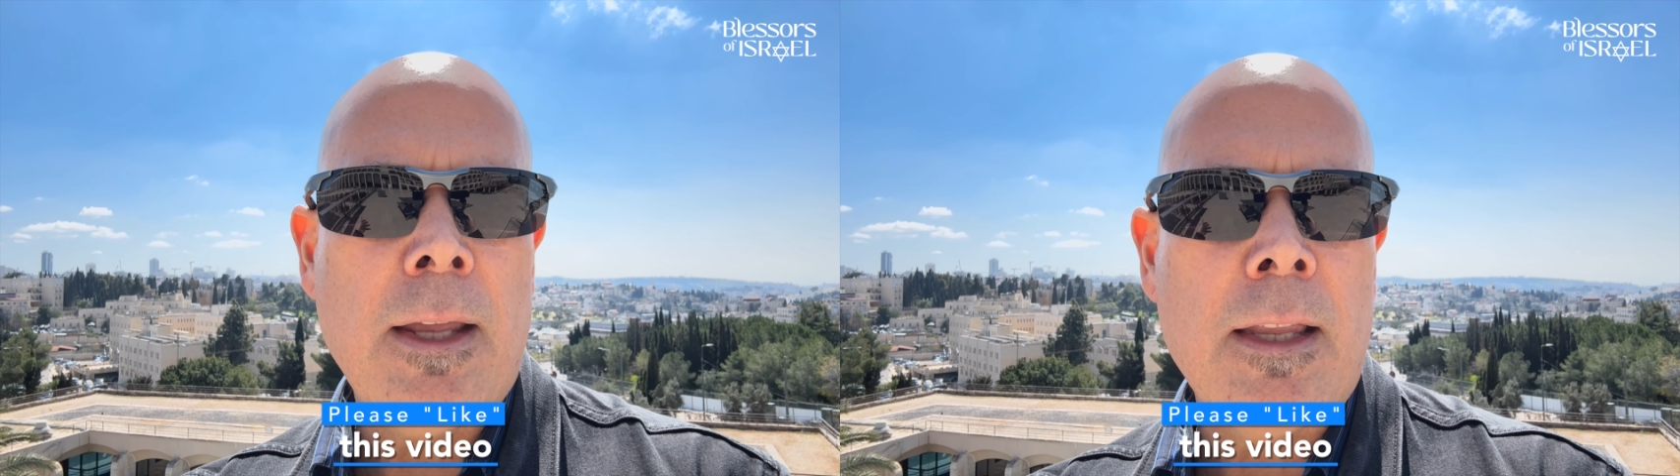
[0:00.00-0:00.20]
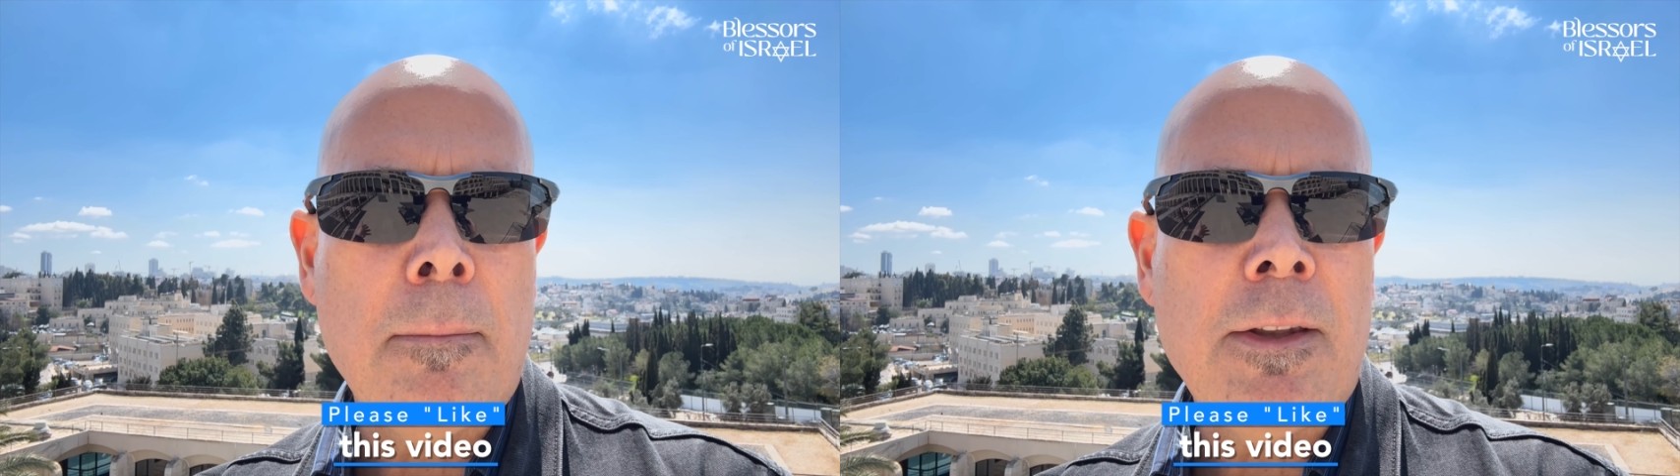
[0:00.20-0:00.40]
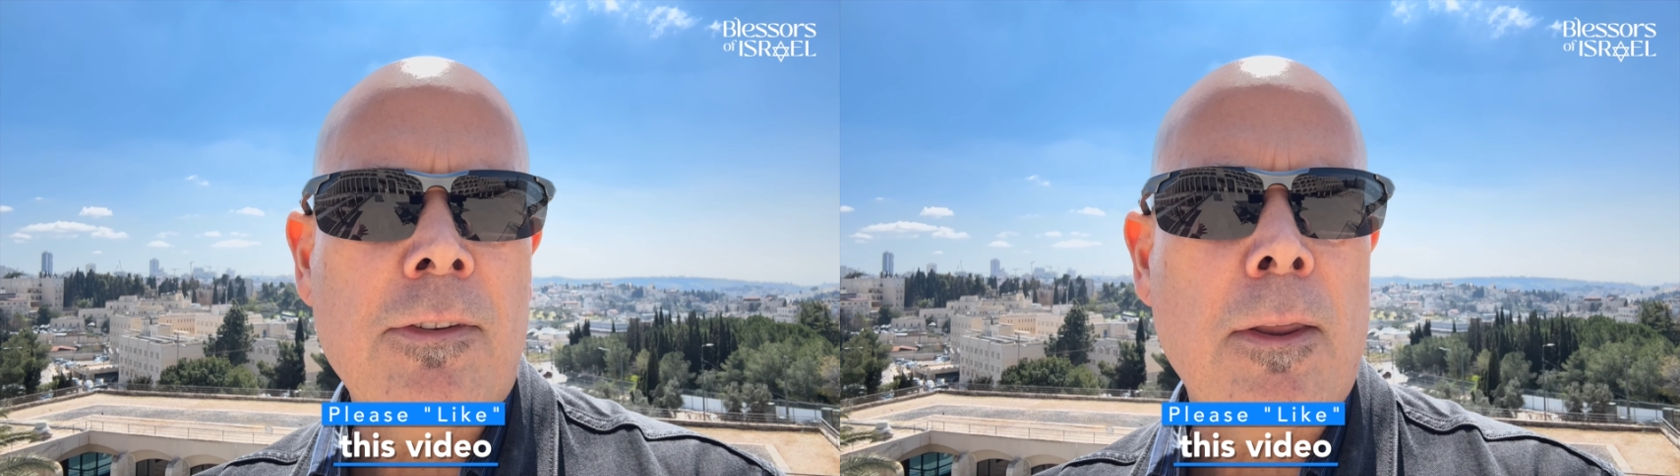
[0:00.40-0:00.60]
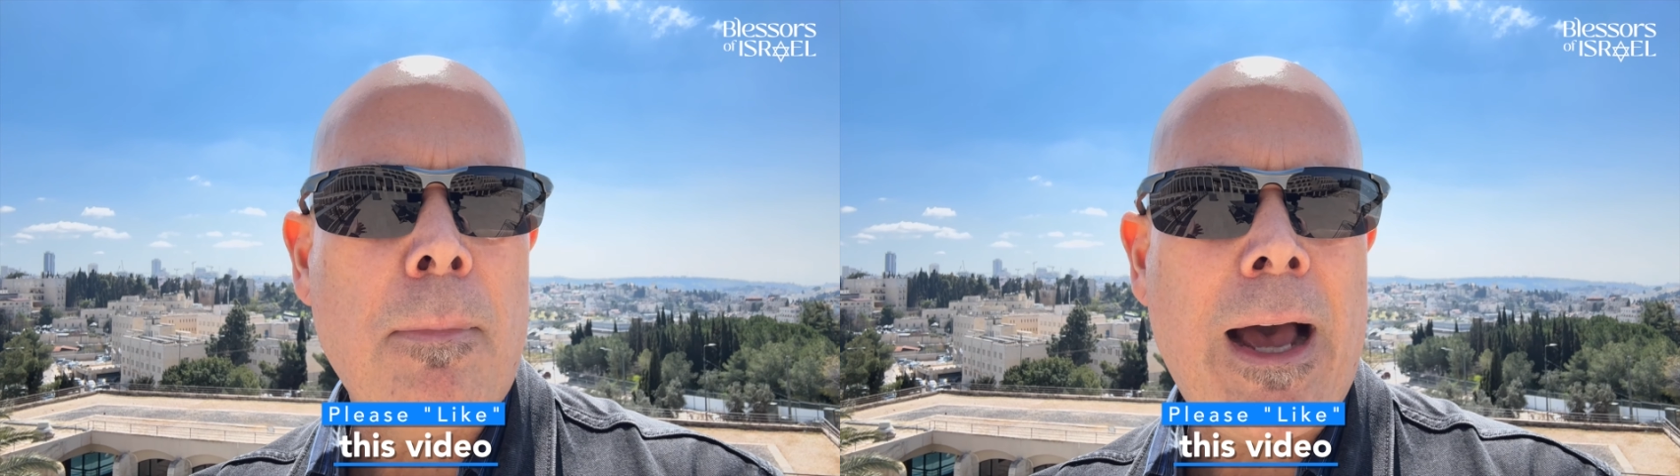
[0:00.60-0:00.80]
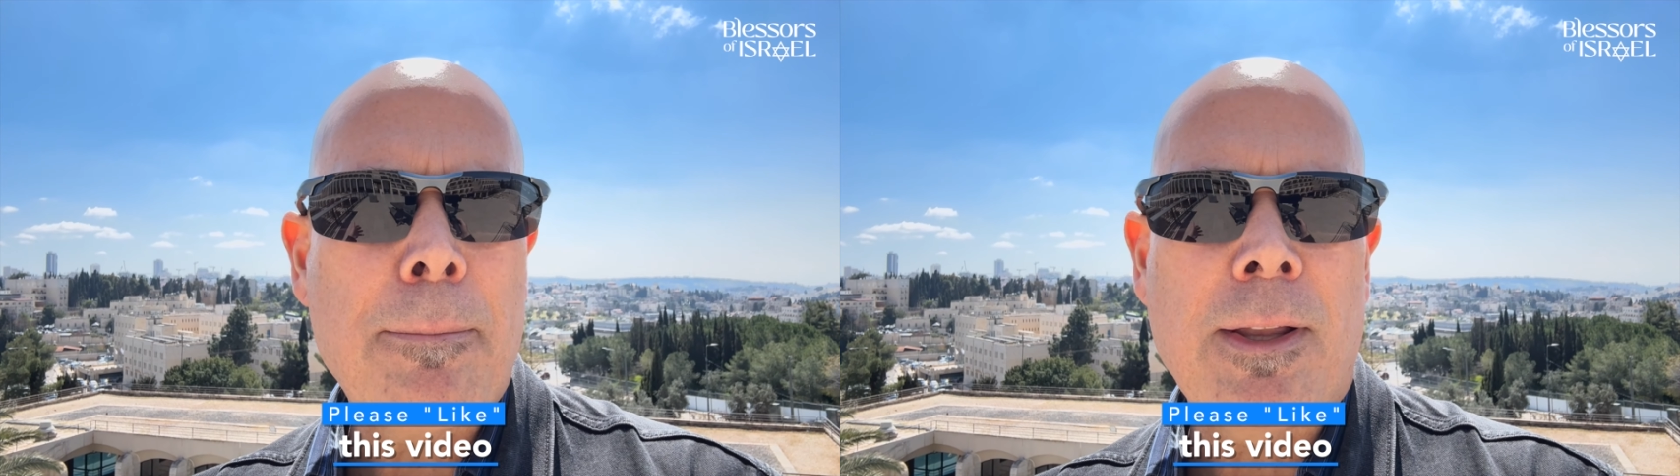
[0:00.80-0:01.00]
the midst of the
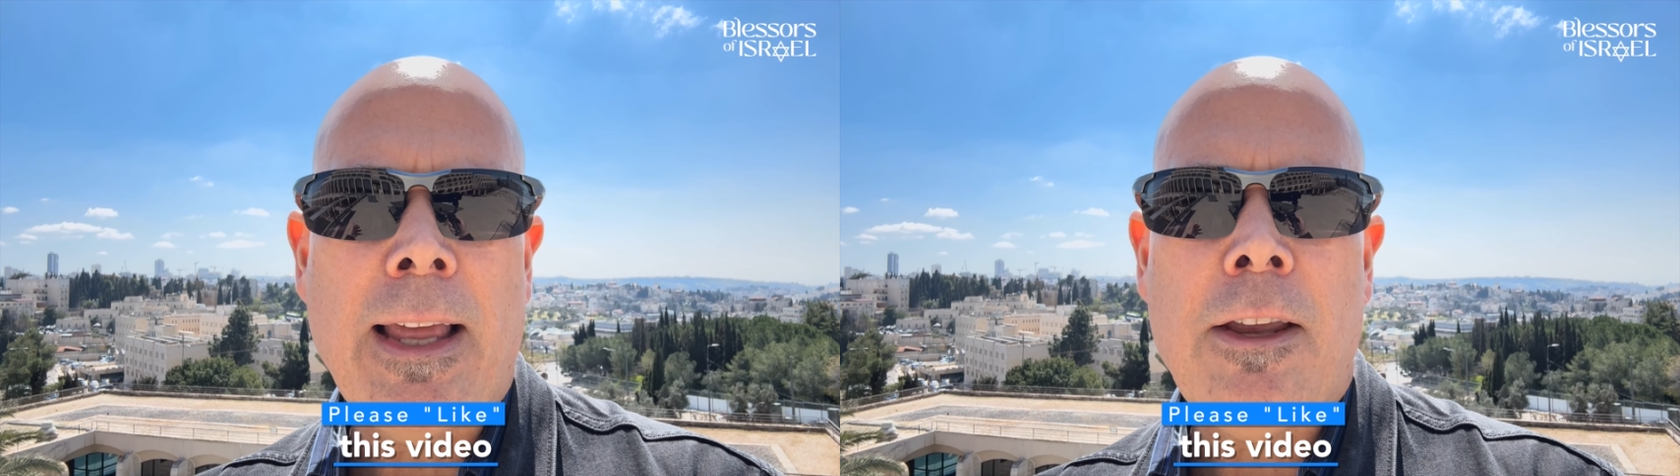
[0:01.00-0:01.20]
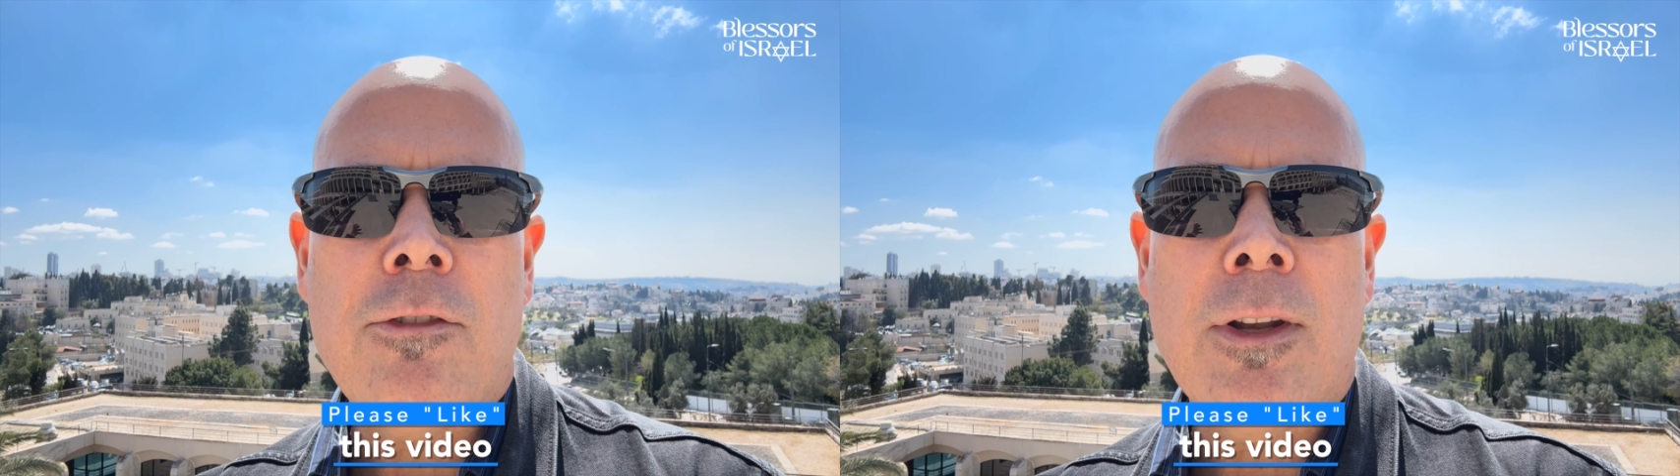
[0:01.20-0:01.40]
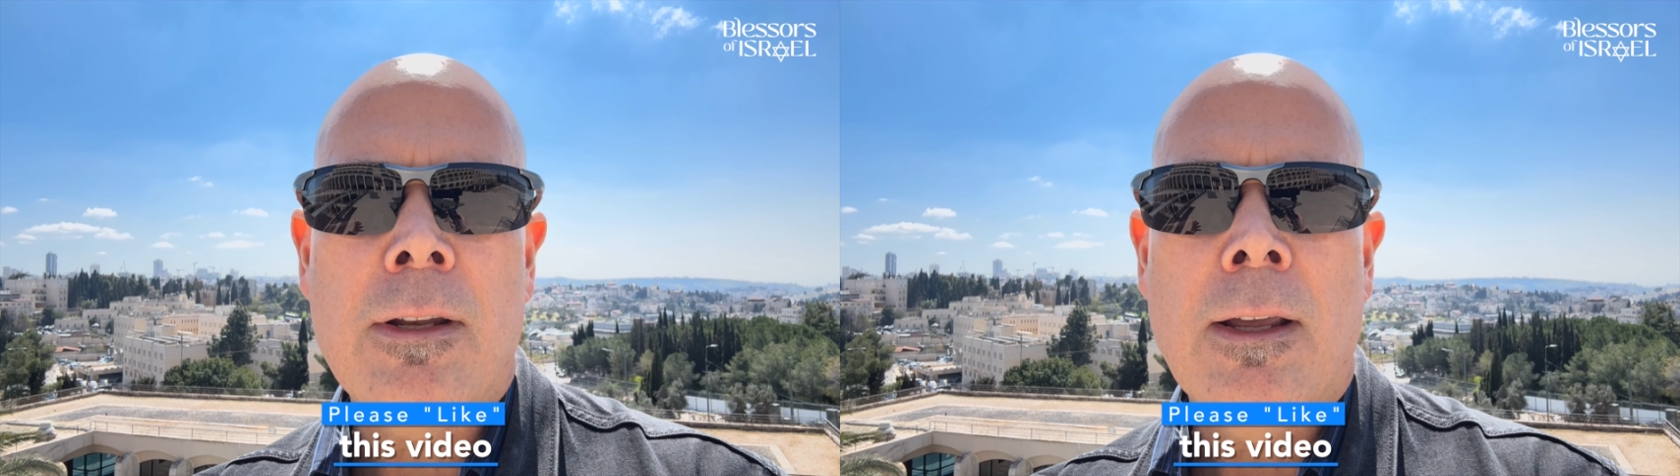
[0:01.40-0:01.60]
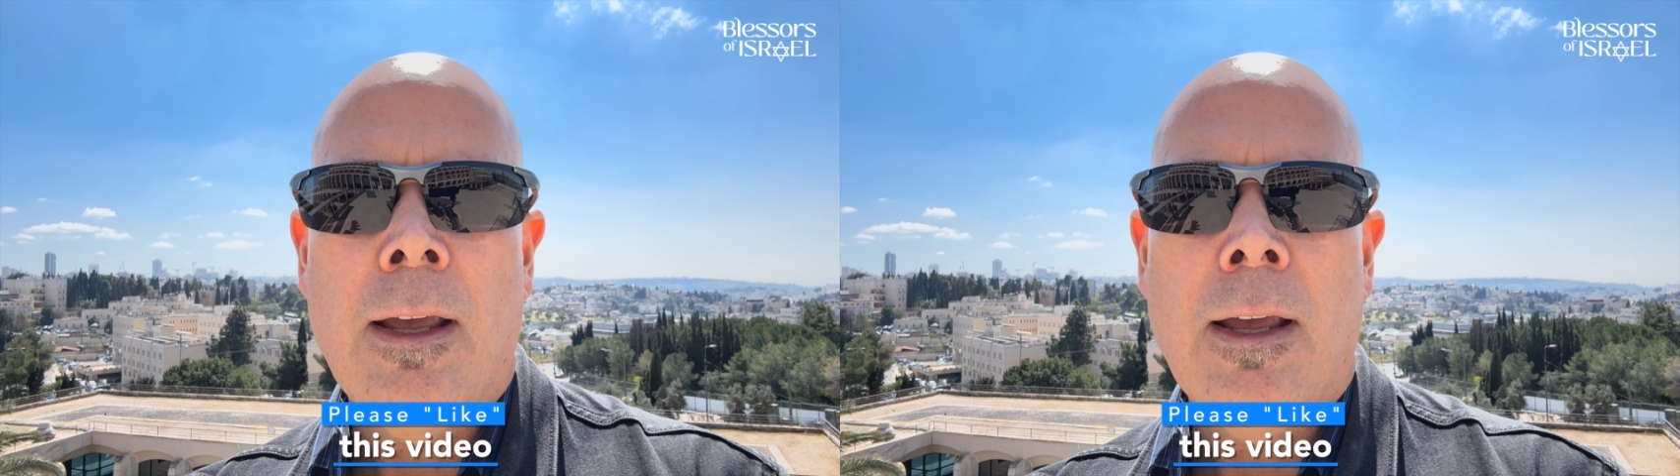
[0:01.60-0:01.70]
population,